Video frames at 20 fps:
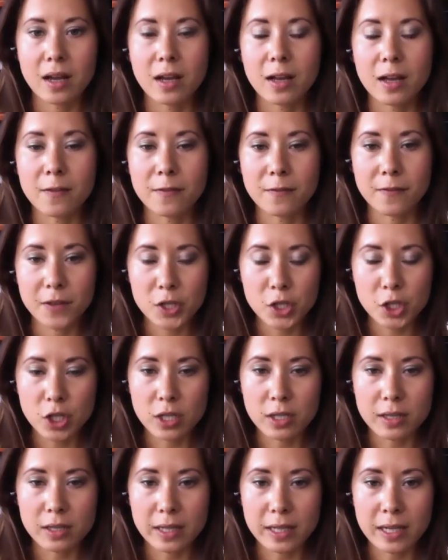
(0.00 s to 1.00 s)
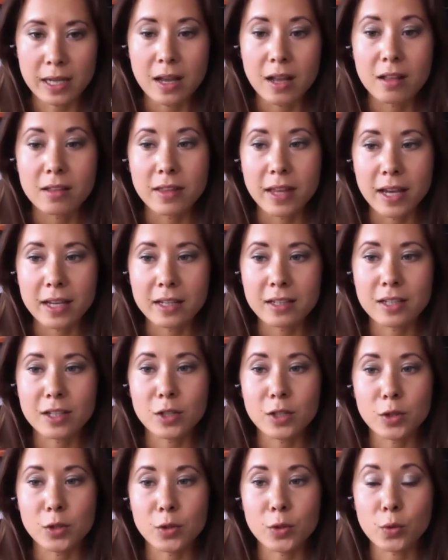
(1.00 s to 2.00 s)
efficiently, then
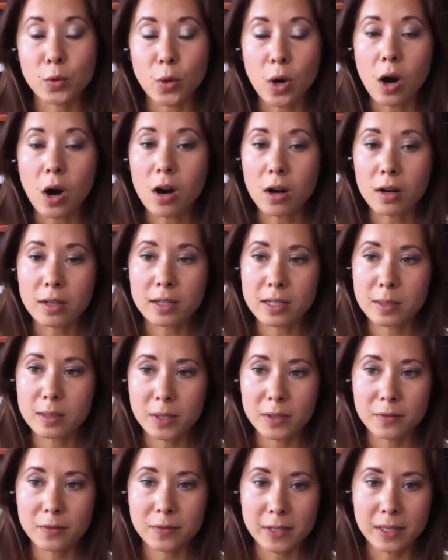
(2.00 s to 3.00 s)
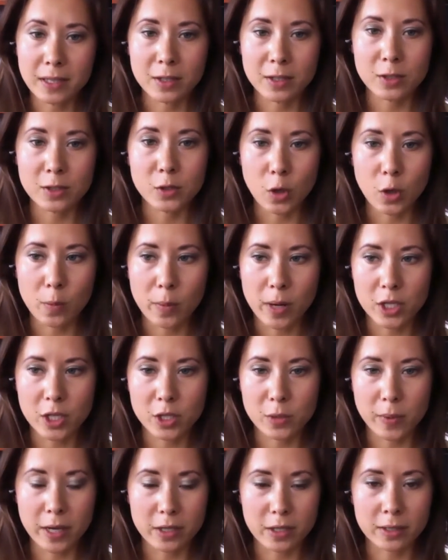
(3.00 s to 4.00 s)
you are going to be feeling so much
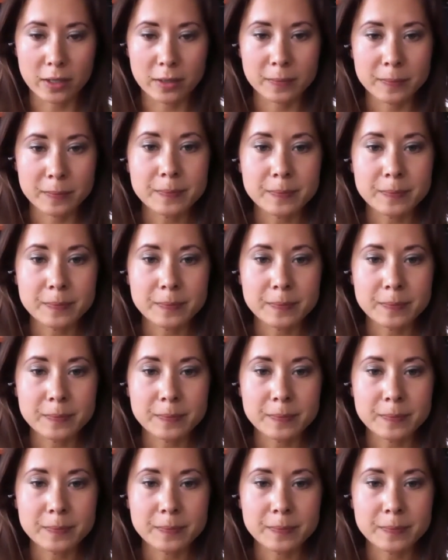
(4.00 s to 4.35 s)
better.